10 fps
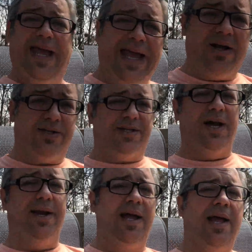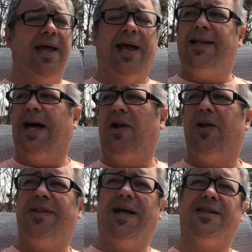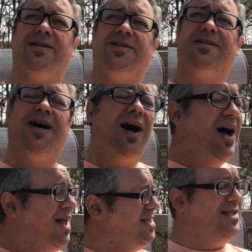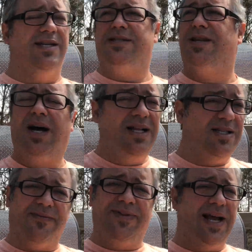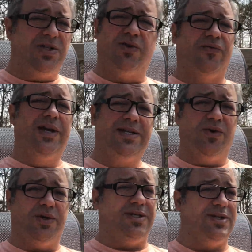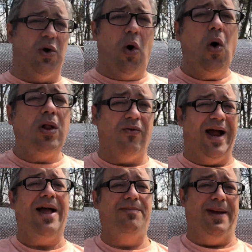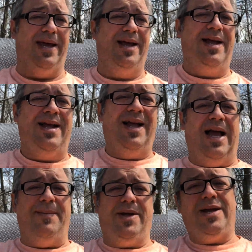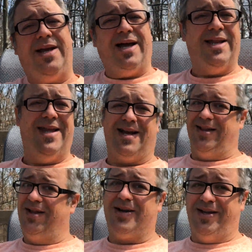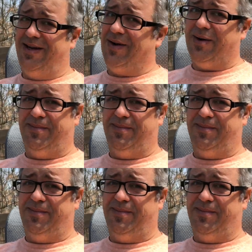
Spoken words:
outside, and not only that, there's tons and tons of natural resources all around me. I mean, you can kind of take a look, and you know what I'm